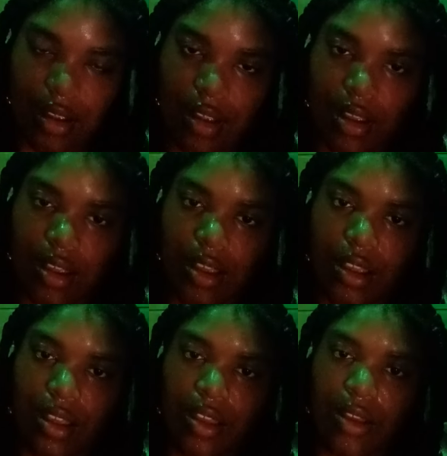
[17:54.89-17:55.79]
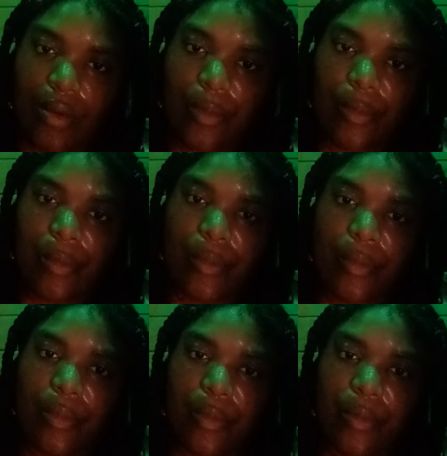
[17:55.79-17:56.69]

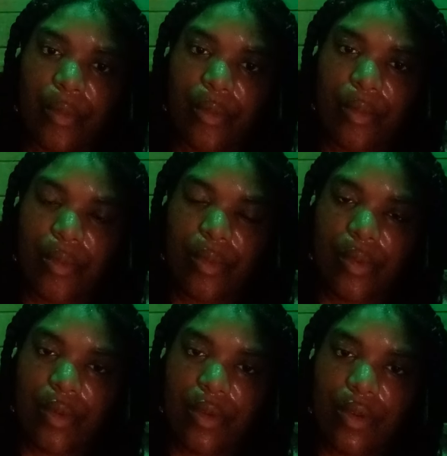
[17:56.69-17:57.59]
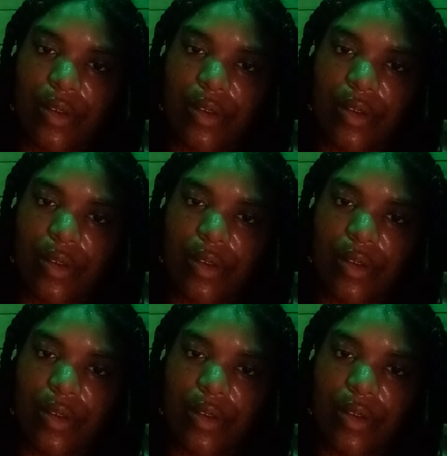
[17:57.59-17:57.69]
(silence)